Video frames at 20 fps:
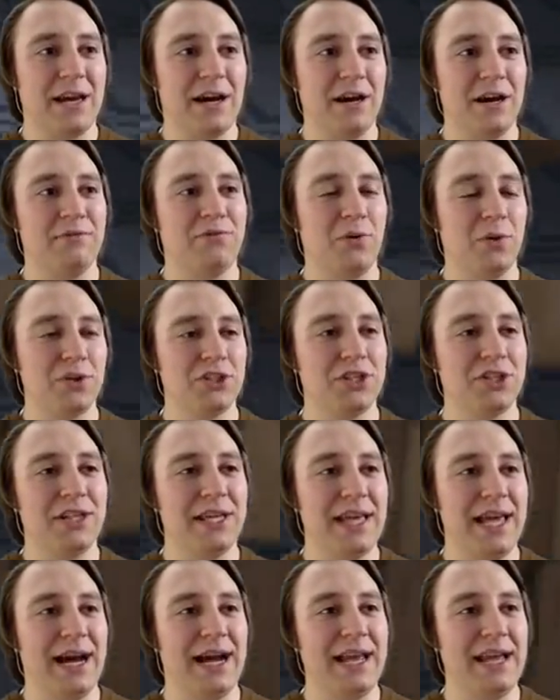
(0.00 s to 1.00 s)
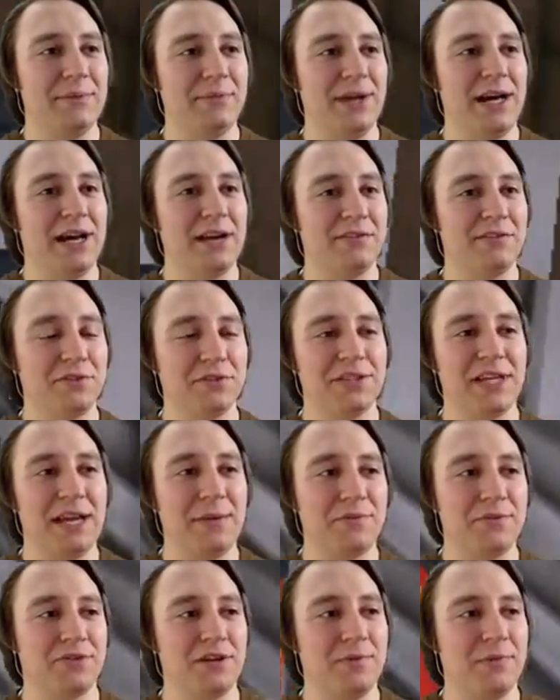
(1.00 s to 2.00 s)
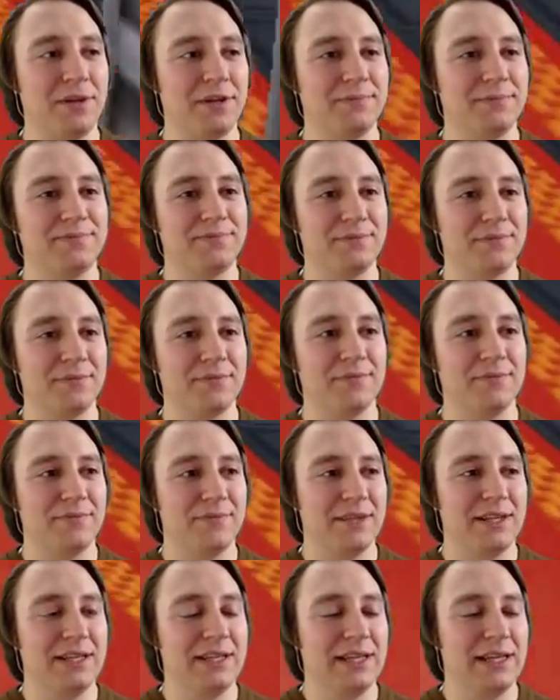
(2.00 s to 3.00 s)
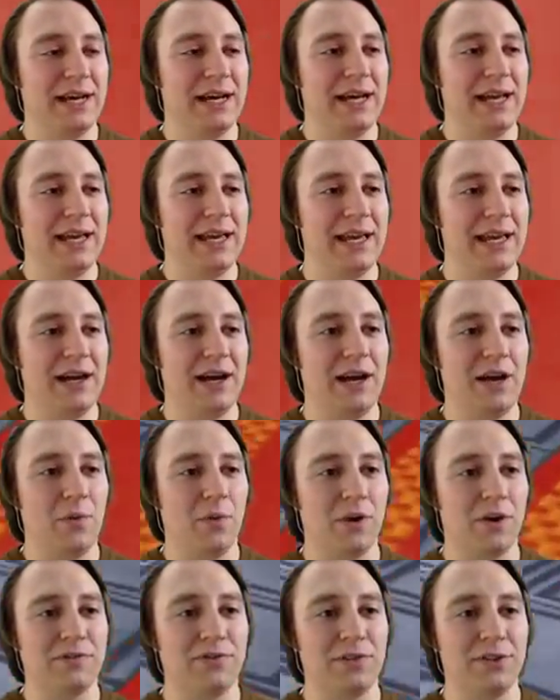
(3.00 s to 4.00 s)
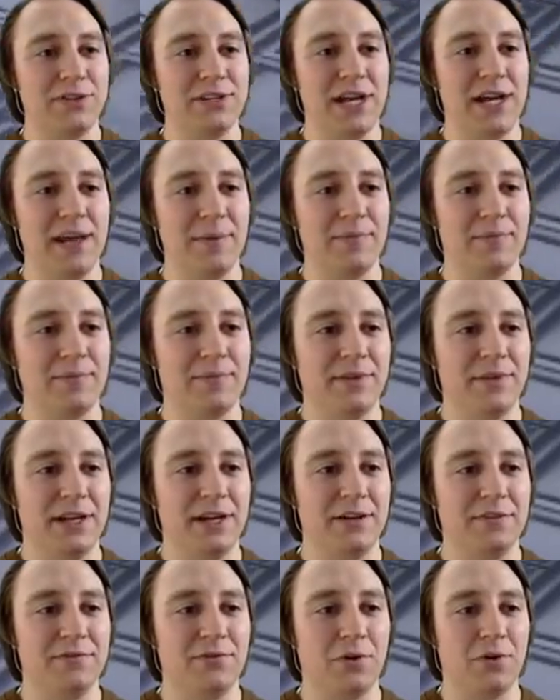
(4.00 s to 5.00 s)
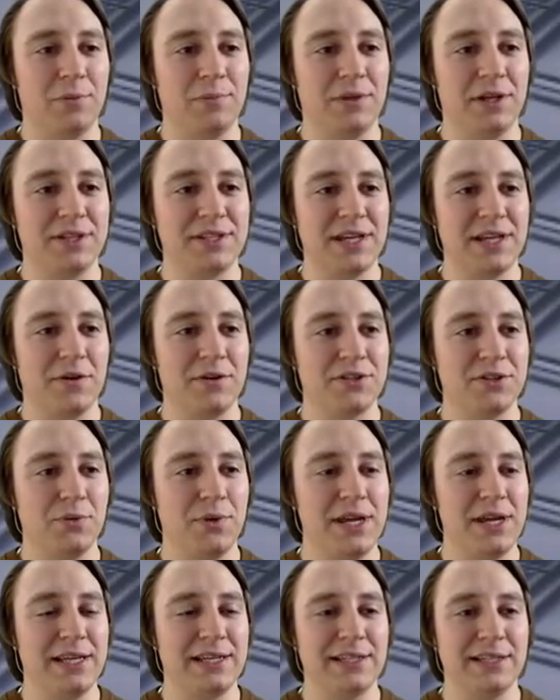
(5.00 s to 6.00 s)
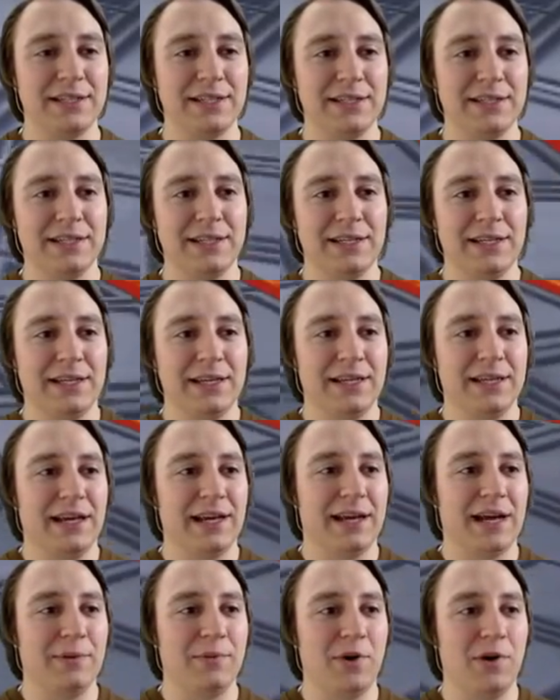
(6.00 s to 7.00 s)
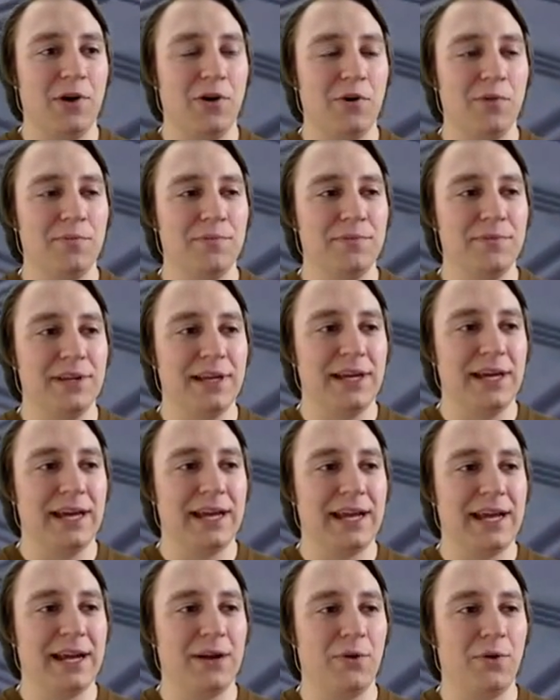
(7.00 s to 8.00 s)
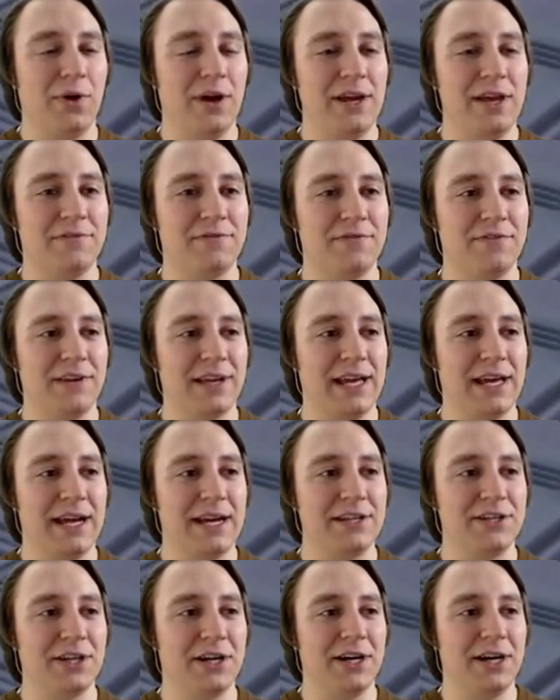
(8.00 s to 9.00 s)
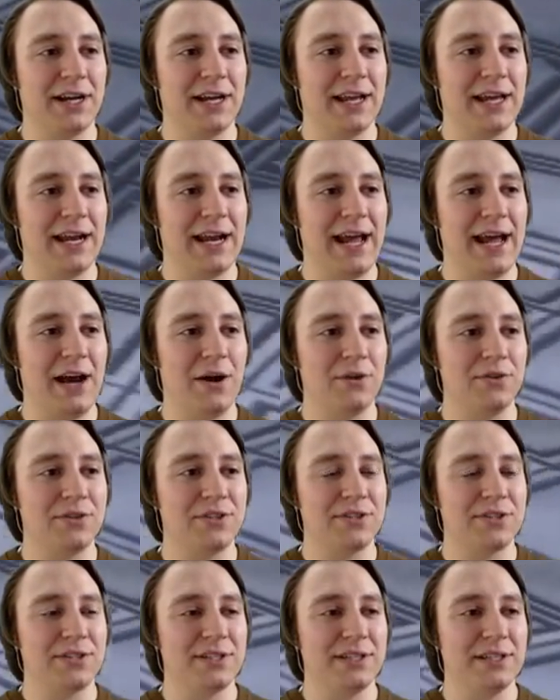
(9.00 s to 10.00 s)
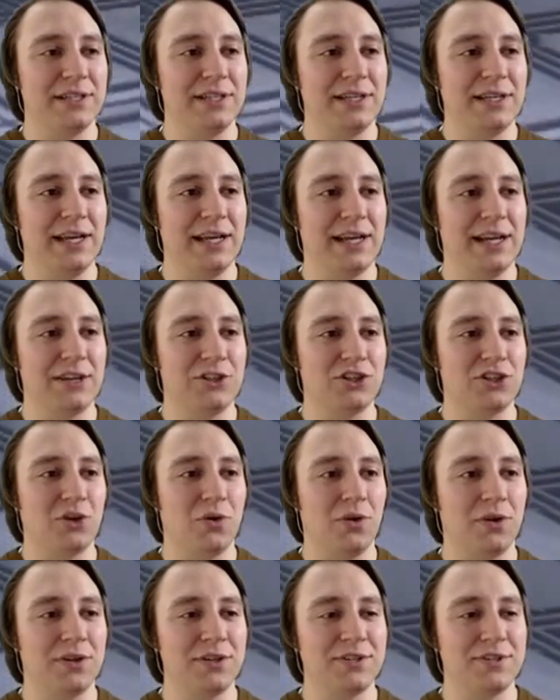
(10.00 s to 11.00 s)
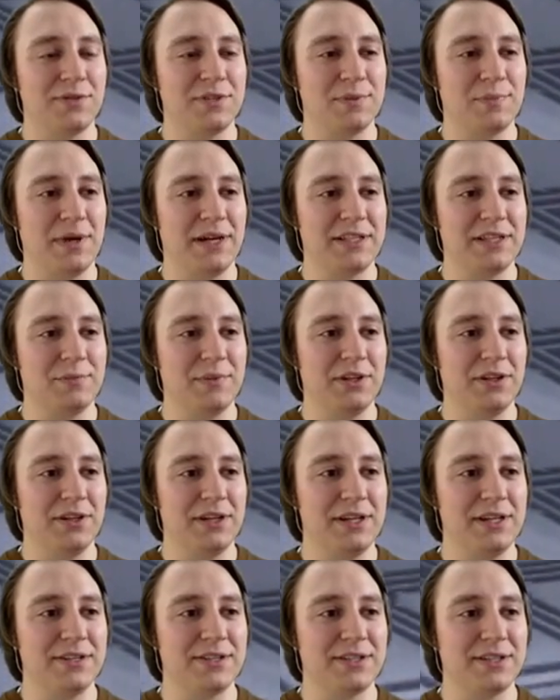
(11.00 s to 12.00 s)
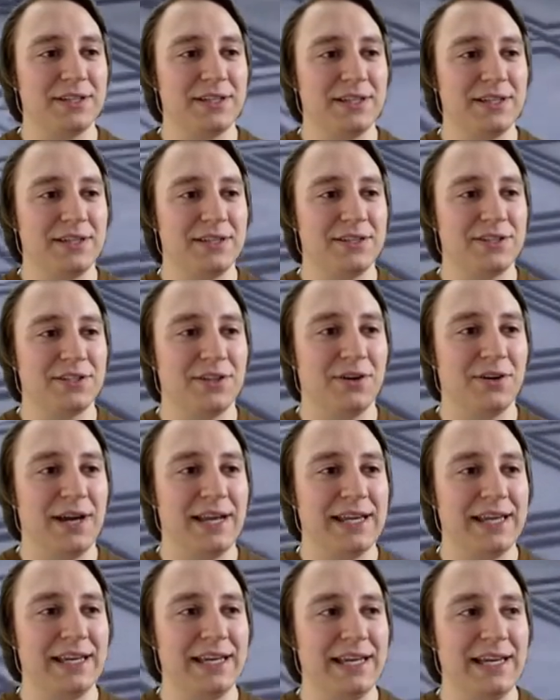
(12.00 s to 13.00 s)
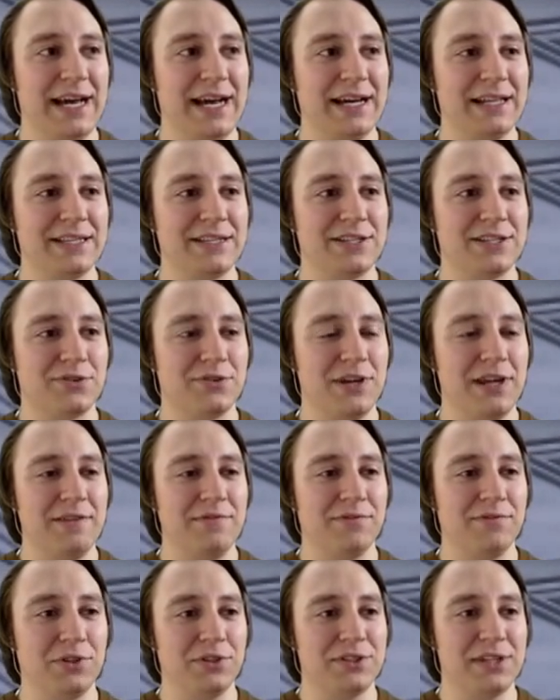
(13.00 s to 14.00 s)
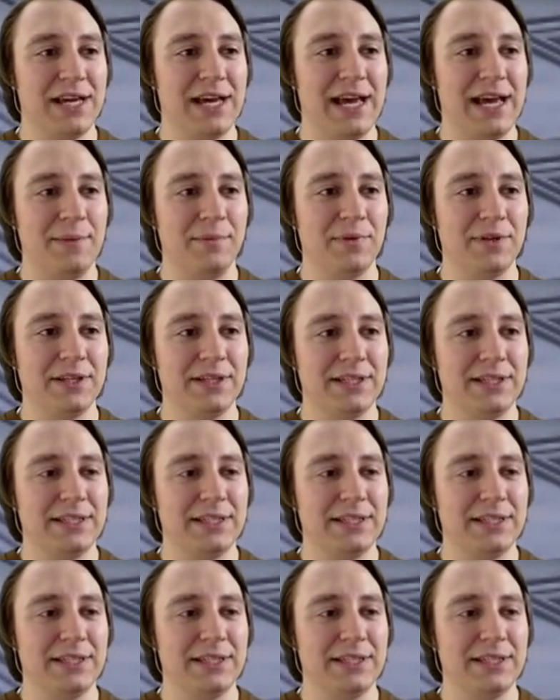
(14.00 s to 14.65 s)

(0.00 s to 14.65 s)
Unfortunately, I am not a full-time streamer. I work full-time, you know, 40-plus hours a week. And I come home, I got a wife, I got a dog, I got a house, I got chores and responsibilities. So I cannot stream full-time.